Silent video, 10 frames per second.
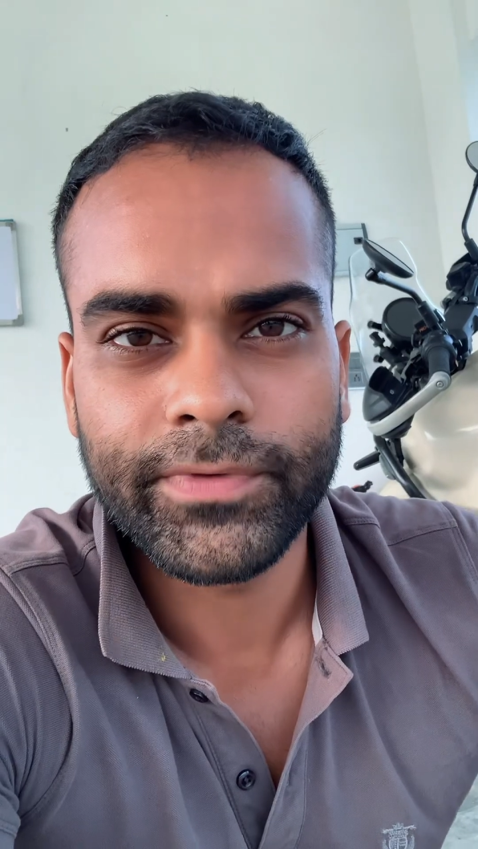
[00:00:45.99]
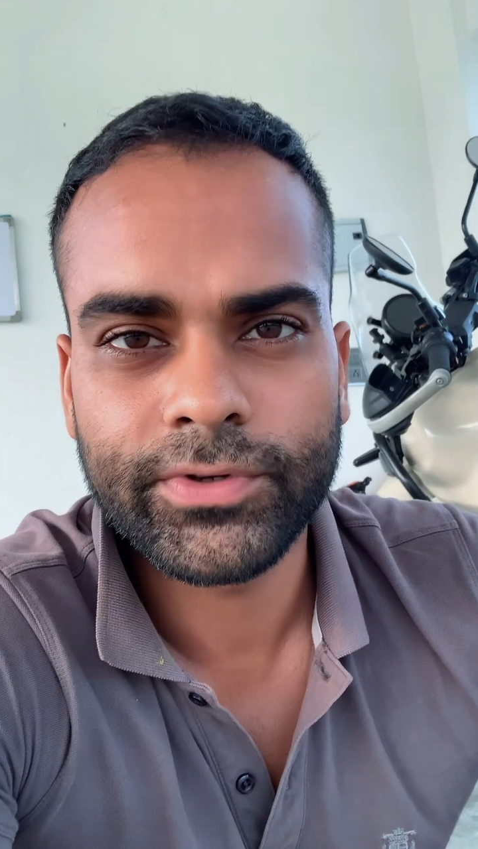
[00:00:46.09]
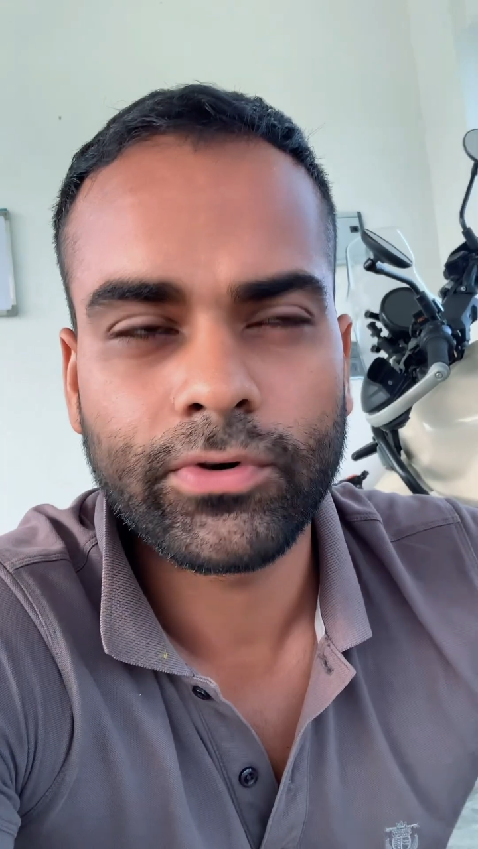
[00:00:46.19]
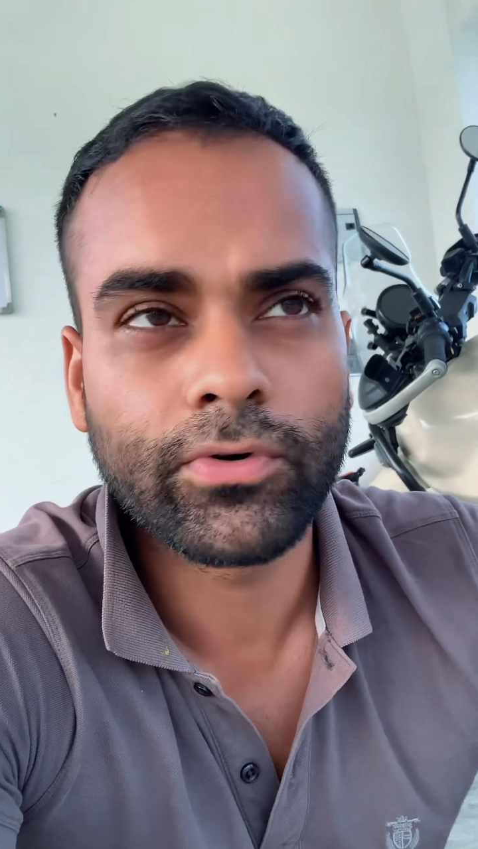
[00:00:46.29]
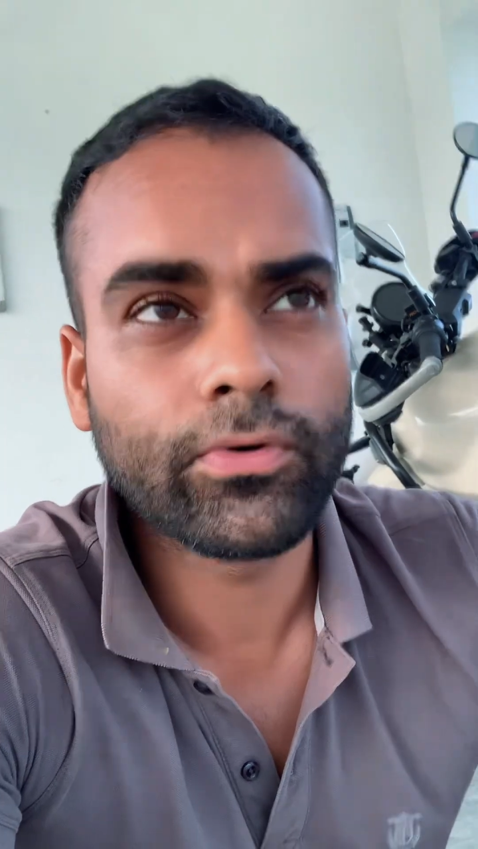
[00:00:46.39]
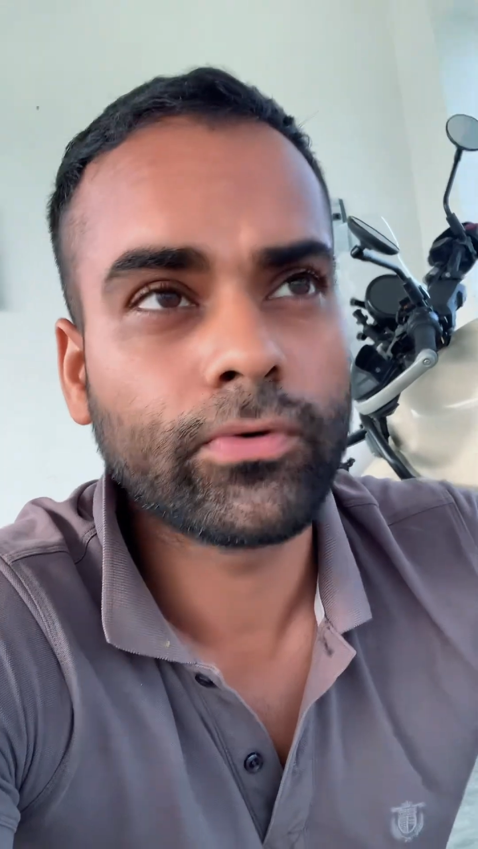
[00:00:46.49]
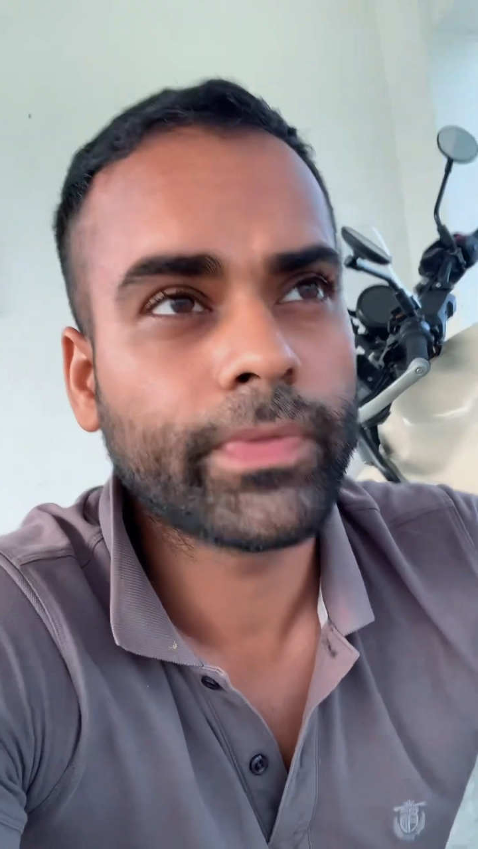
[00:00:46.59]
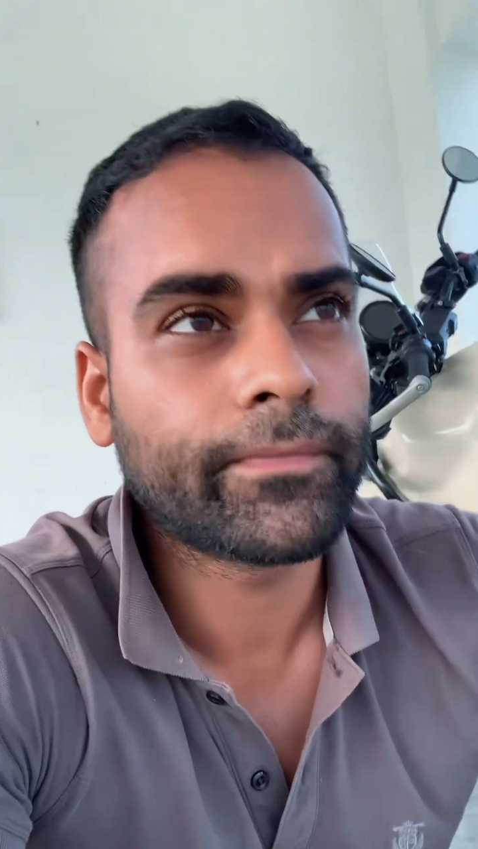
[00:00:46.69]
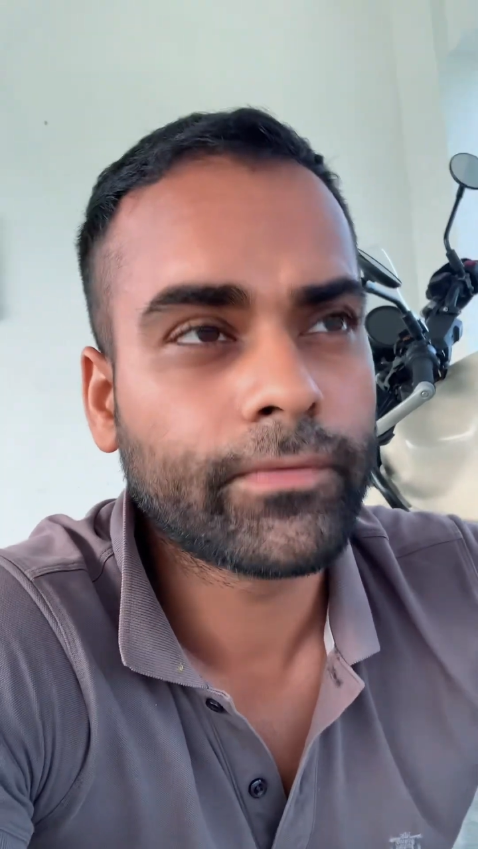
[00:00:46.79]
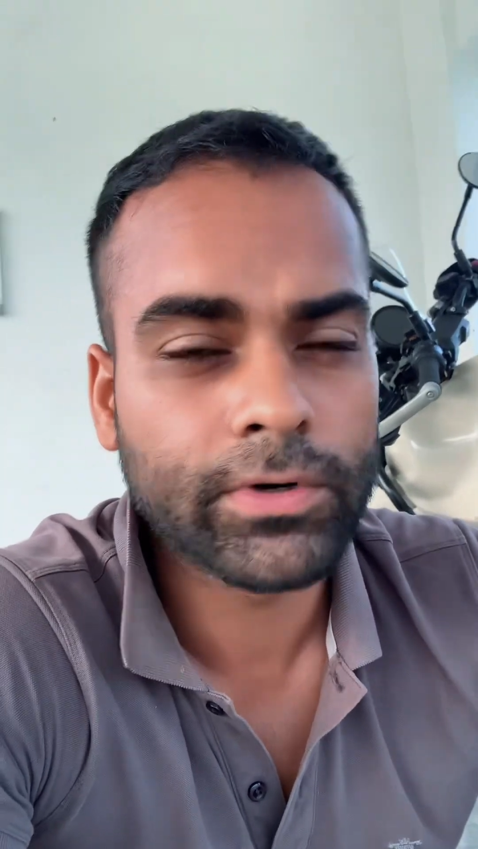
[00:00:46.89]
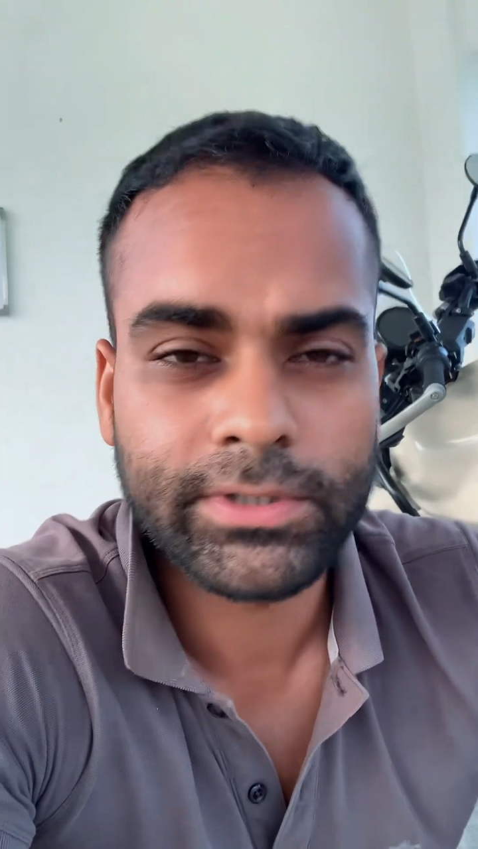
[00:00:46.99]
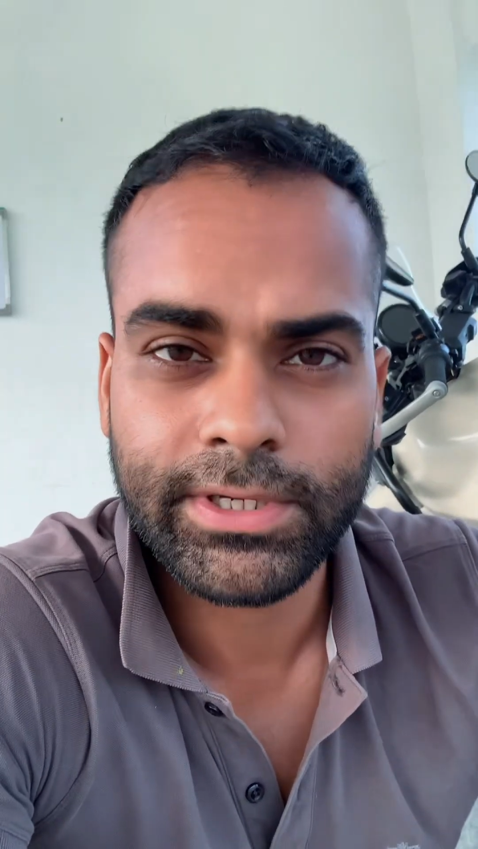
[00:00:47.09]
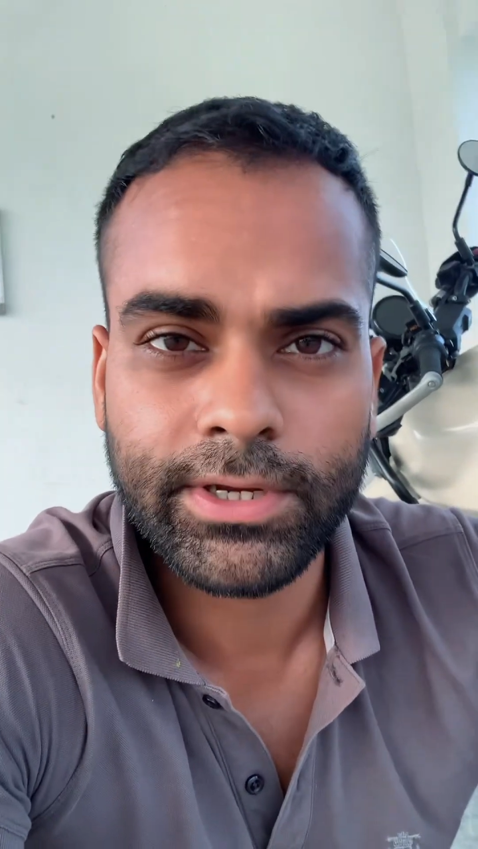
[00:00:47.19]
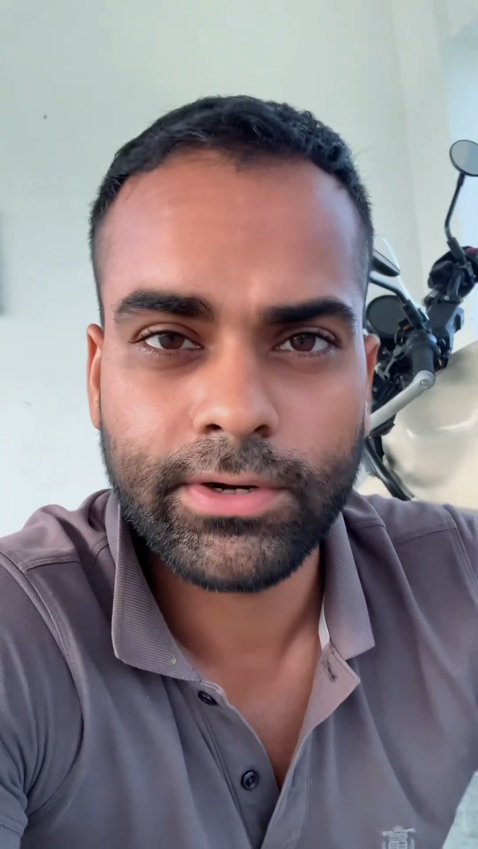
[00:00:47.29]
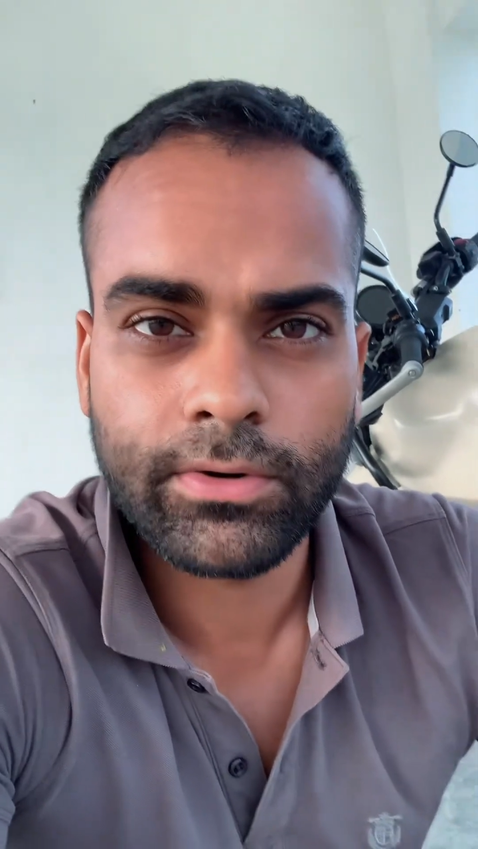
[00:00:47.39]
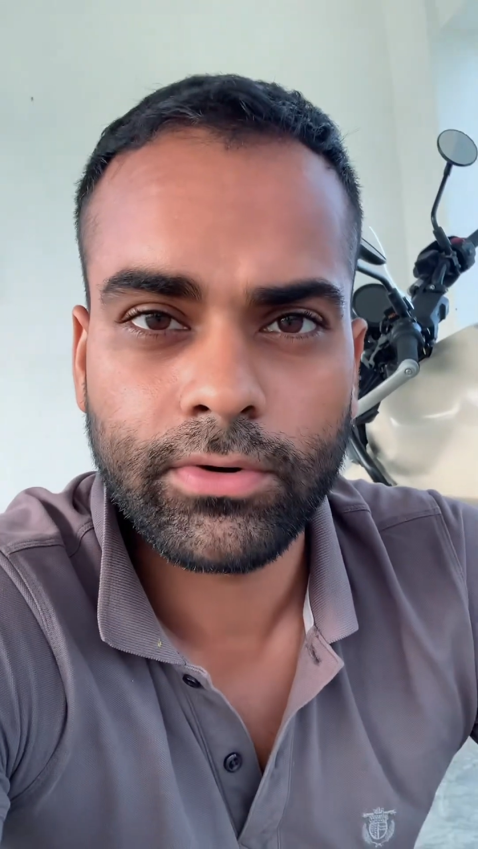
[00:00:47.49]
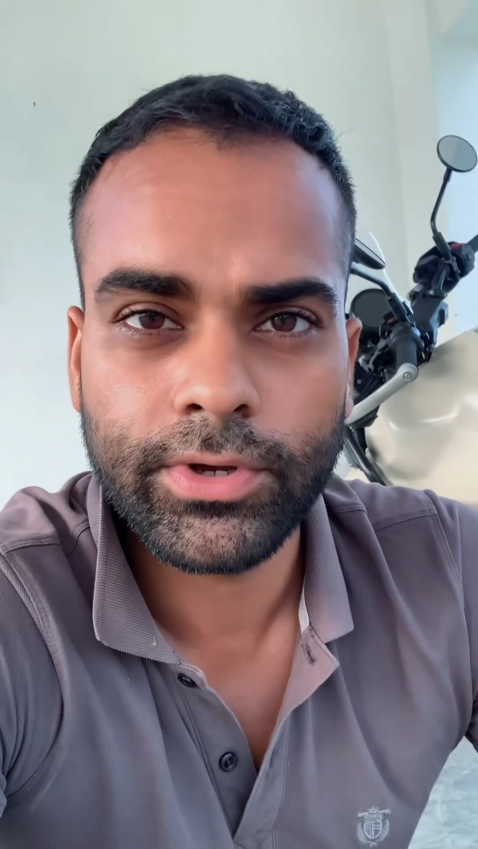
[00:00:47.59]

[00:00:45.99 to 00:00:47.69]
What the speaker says: So the first gear,